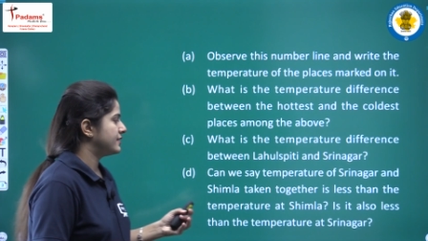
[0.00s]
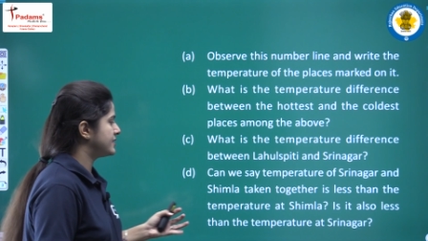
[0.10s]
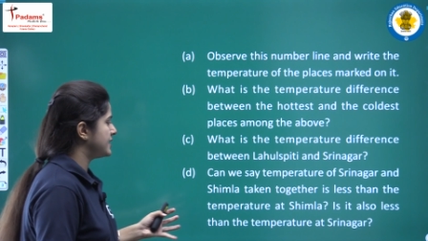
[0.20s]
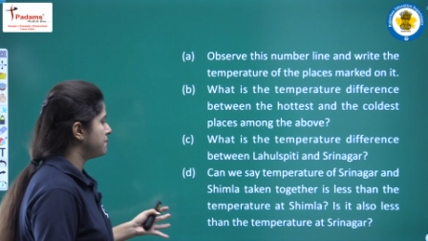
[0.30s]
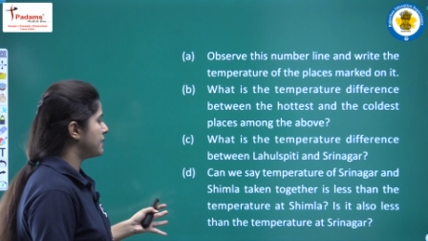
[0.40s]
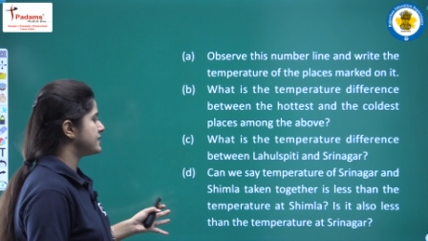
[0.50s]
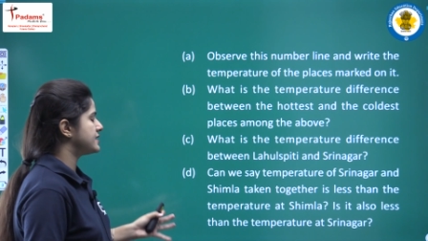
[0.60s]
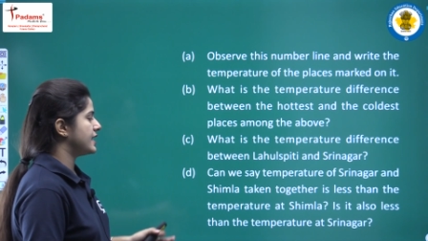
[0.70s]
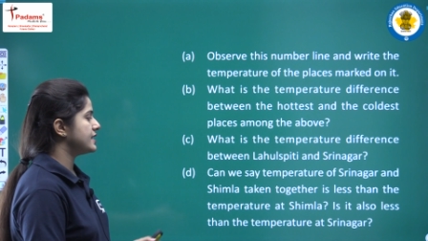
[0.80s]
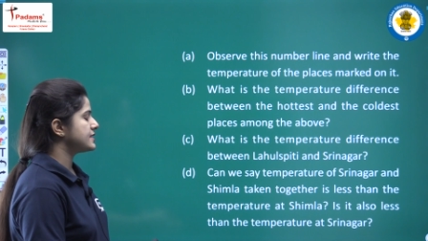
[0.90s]
The T
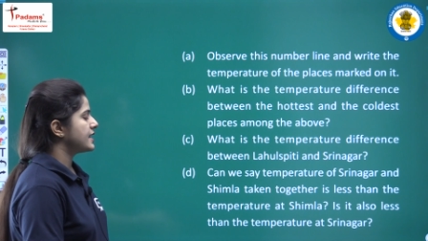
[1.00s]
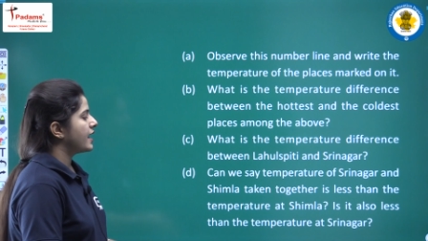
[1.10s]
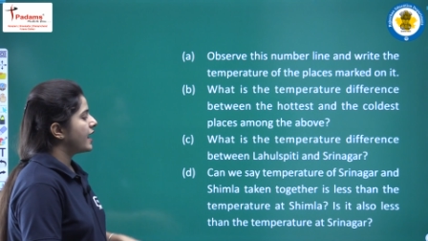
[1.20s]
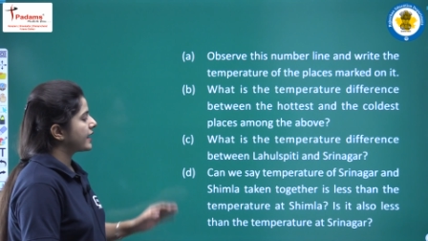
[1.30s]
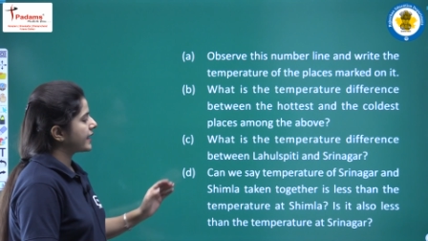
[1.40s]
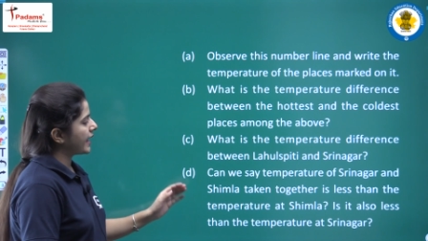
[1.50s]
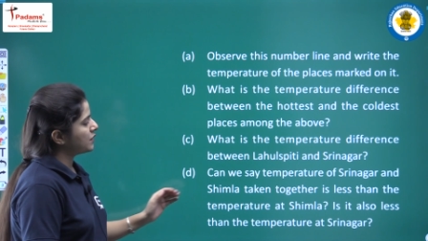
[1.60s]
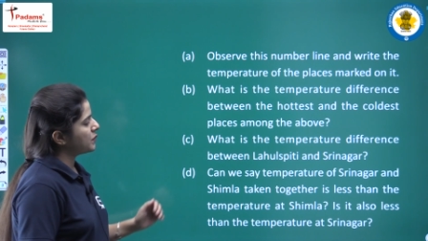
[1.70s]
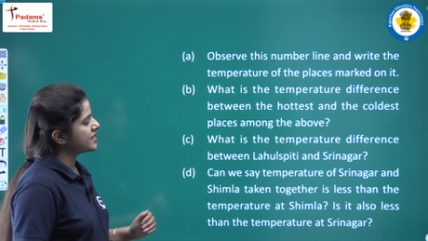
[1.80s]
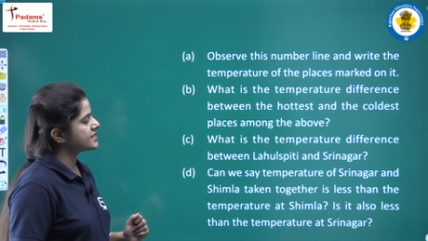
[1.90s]
part says,
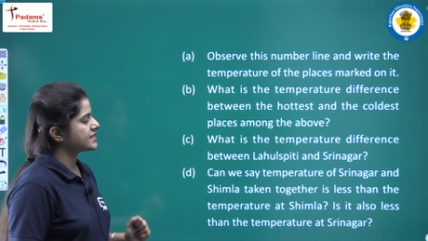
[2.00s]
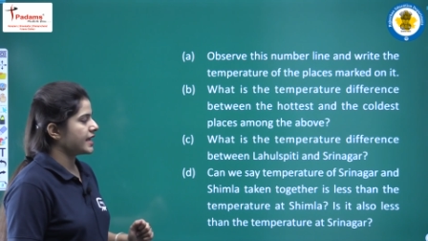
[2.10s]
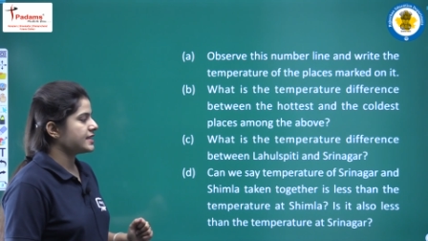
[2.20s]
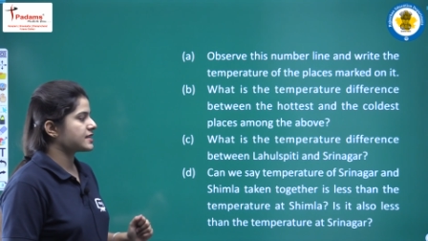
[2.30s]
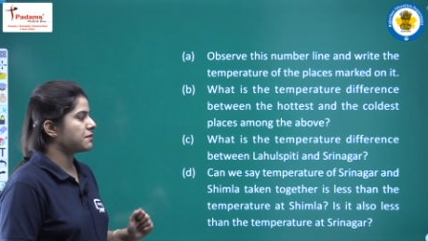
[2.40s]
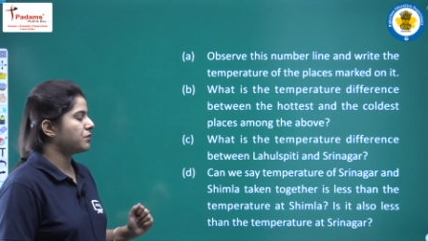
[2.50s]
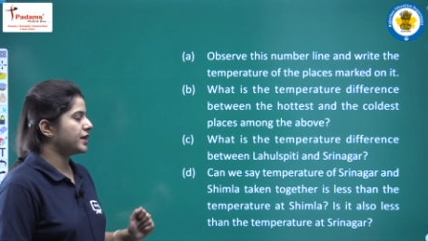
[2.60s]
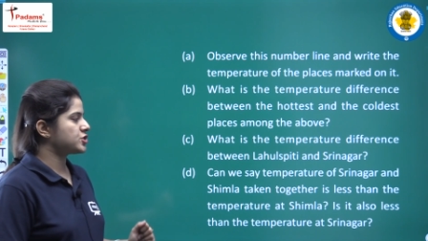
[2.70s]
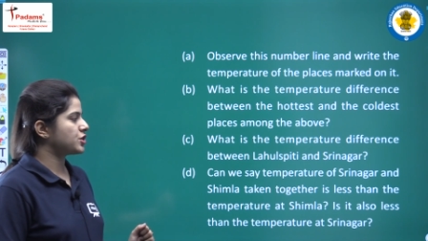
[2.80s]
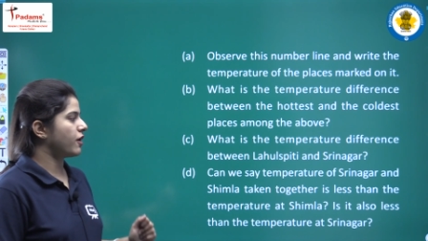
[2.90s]
can we say
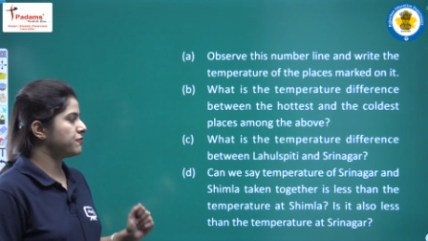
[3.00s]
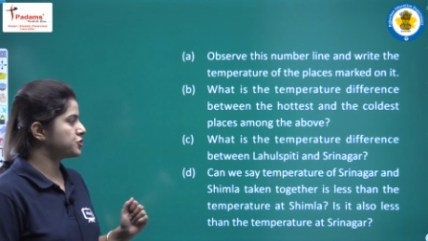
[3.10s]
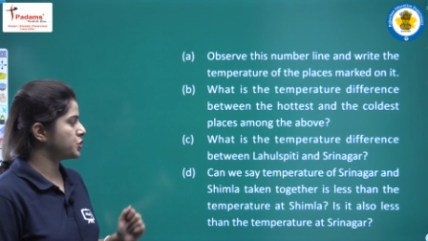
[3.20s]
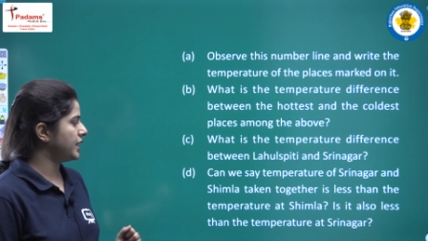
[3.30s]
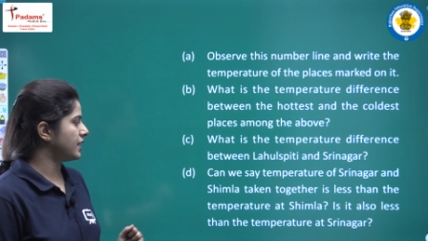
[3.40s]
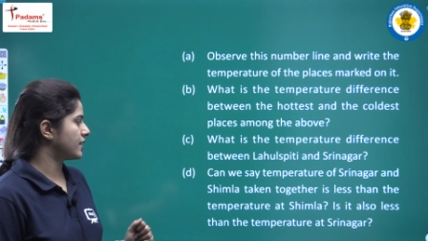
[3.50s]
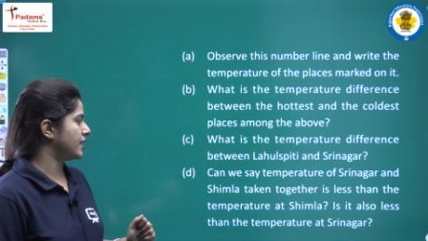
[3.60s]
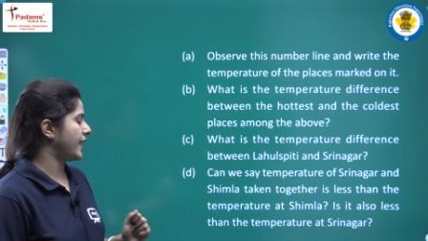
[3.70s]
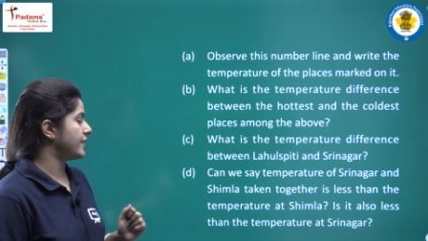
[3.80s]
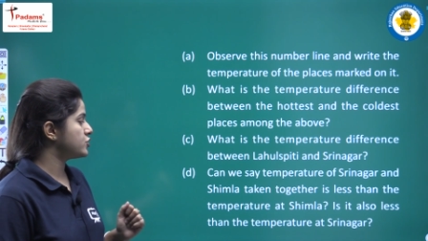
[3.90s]
temperature of
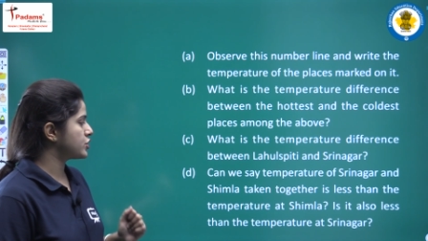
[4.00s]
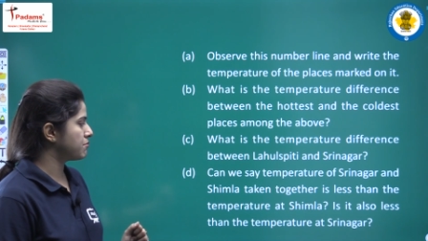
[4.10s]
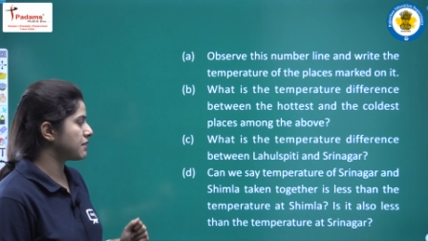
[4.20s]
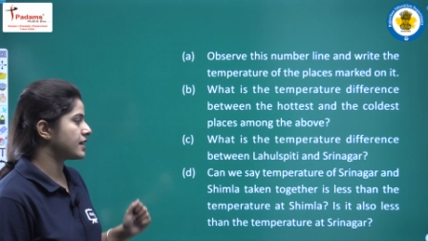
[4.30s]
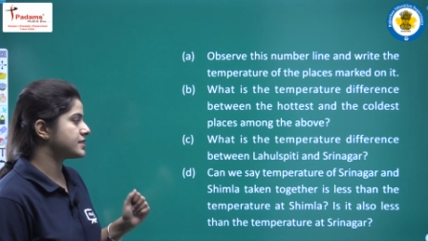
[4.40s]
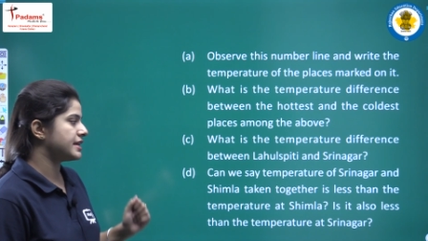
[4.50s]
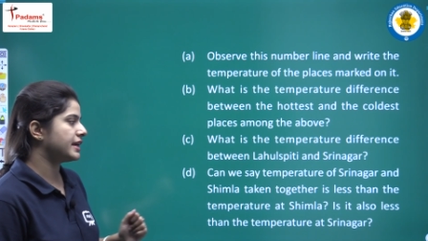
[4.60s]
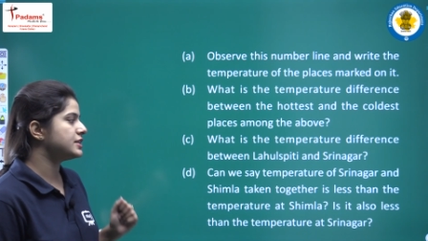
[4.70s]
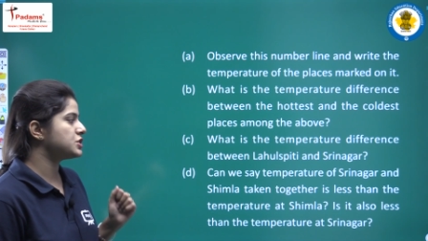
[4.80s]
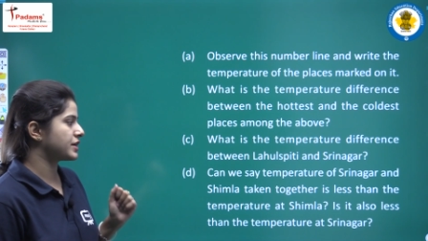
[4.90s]
Srinagar and Shimla
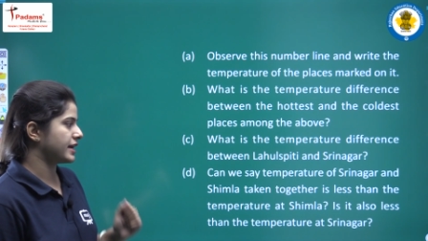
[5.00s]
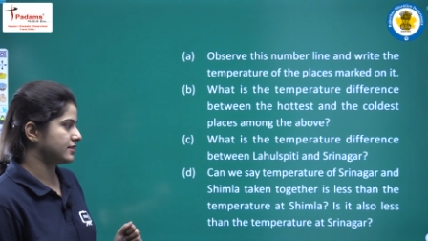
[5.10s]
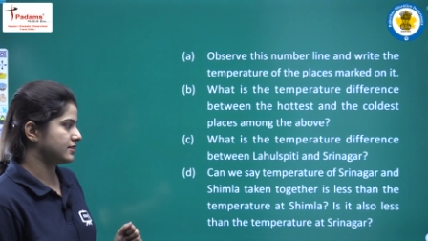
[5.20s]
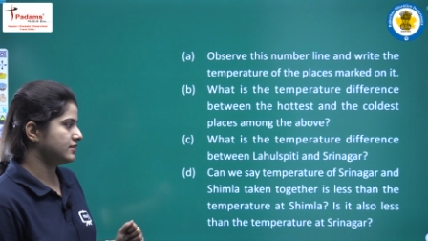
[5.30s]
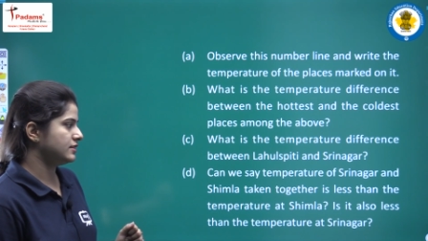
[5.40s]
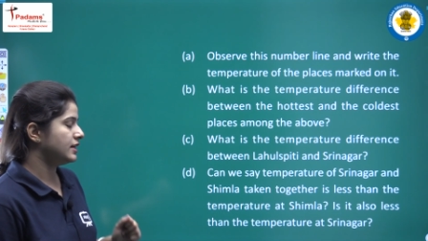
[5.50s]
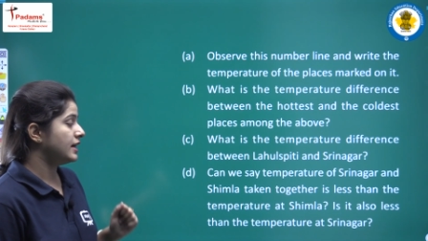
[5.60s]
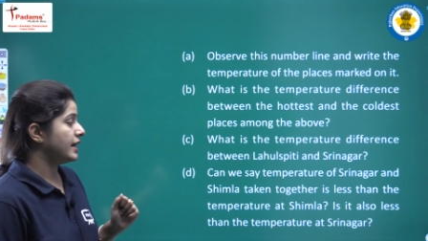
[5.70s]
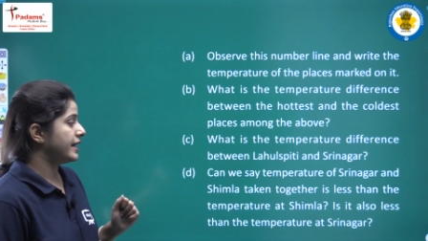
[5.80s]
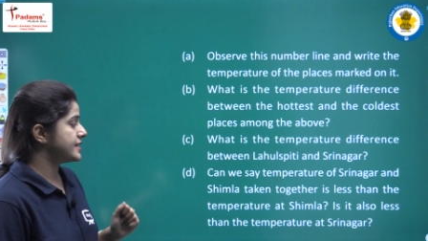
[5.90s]
taken together
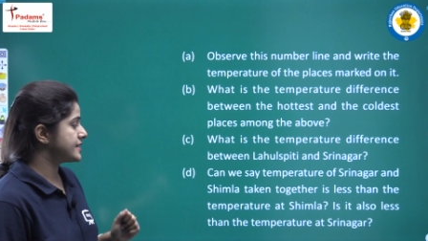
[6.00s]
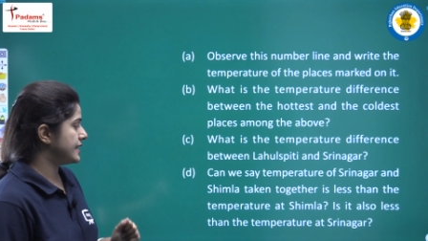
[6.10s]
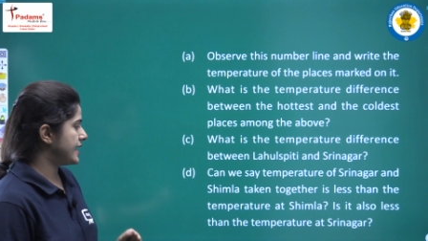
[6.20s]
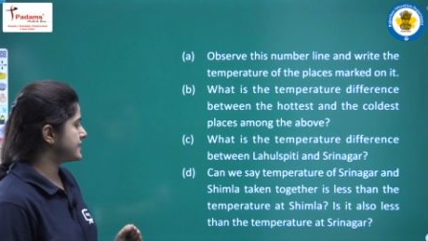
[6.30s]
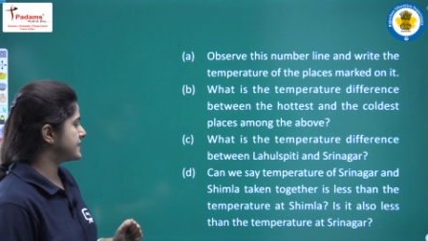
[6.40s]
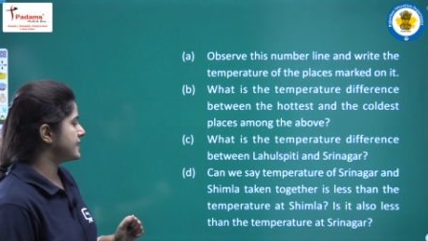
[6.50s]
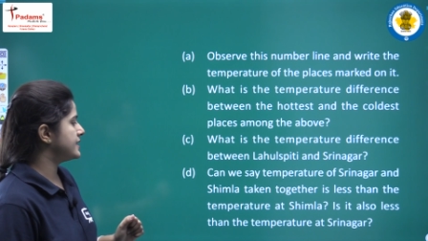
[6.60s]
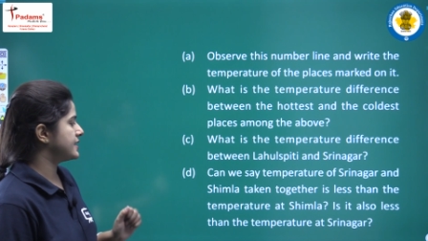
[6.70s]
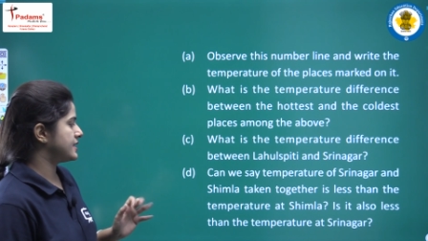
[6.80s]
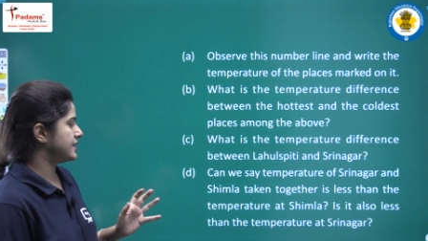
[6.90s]
is less
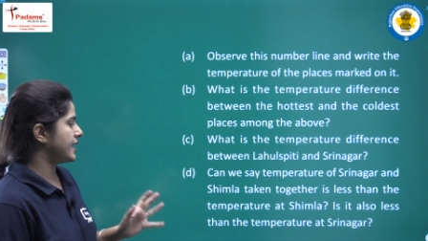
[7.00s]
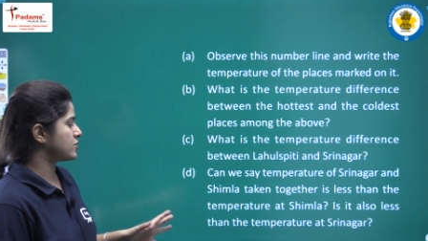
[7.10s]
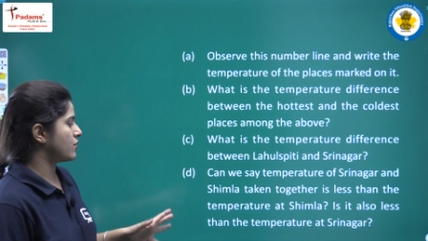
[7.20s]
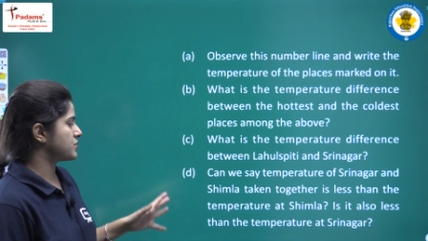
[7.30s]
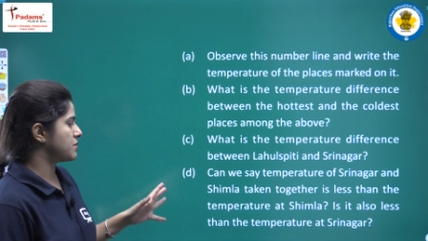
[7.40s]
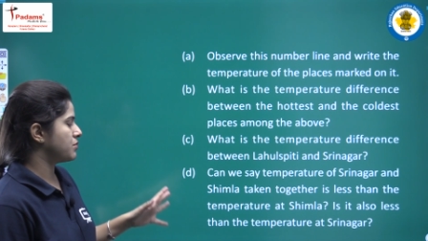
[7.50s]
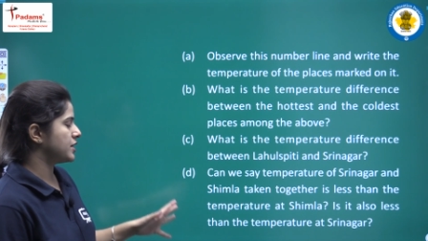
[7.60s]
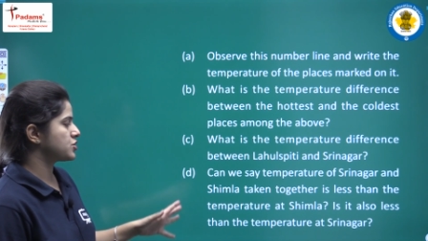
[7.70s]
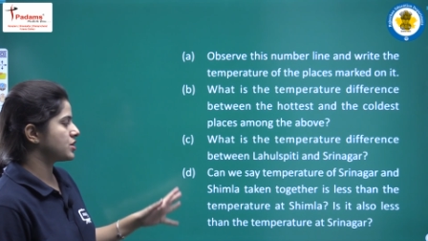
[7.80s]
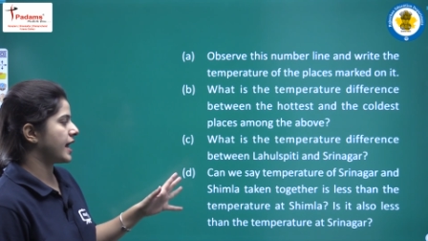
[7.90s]
than the, that of
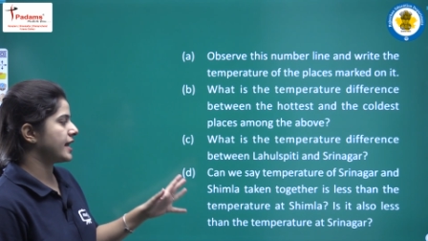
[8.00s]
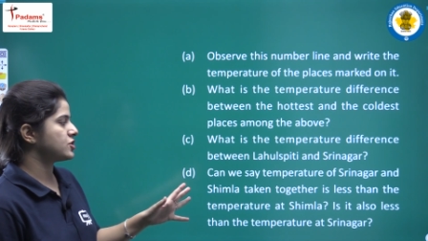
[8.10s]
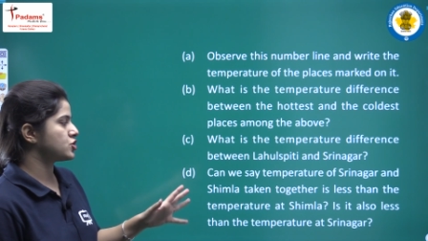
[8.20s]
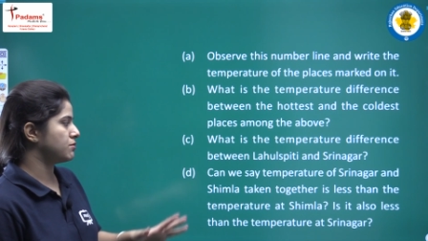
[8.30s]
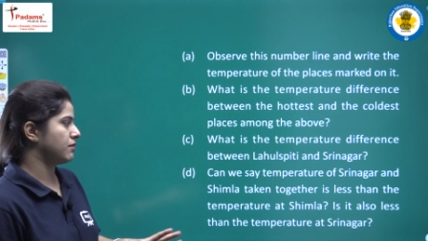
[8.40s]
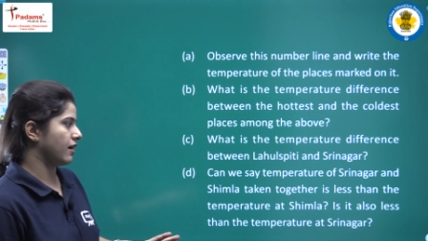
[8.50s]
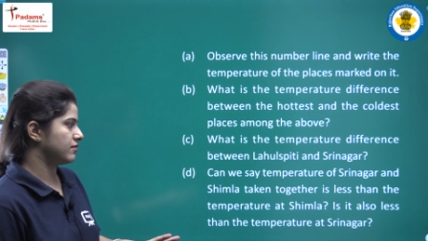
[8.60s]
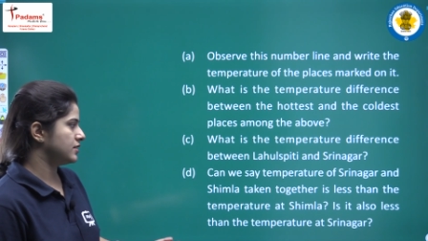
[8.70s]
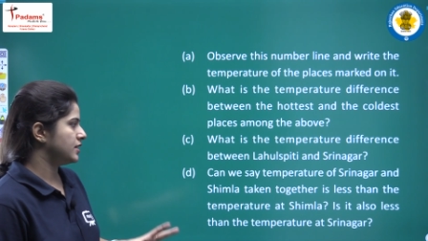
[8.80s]
temperature at Shimla?